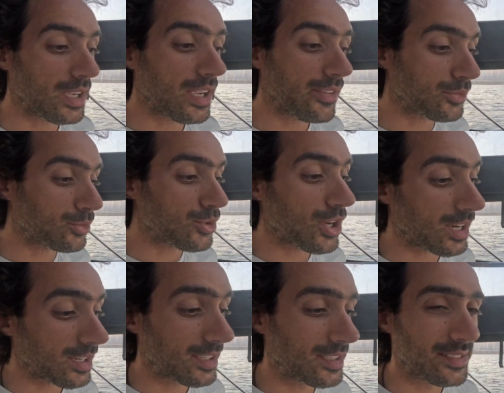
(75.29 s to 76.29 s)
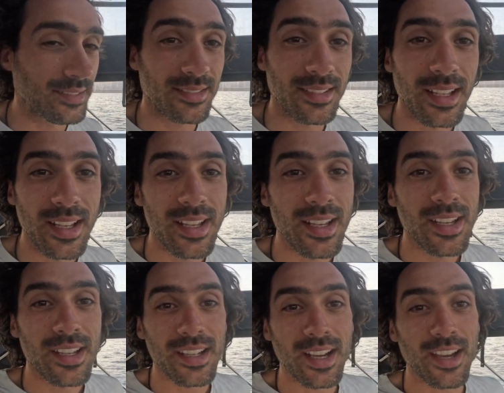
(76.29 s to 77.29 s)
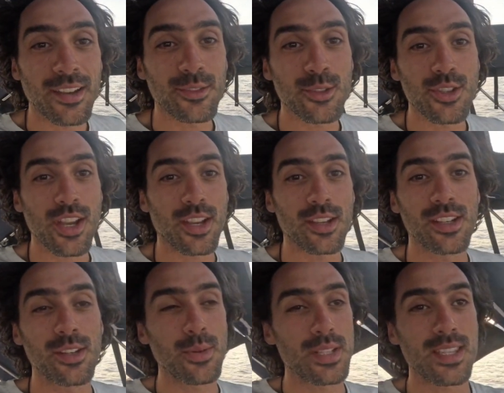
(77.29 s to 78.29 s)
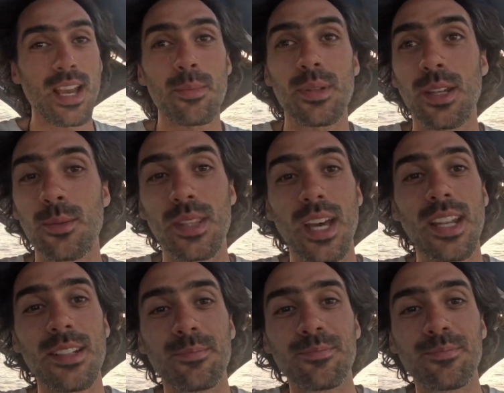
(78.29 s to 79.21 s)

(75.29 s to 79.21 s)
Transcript: I have to check. I have to check what's happening with that.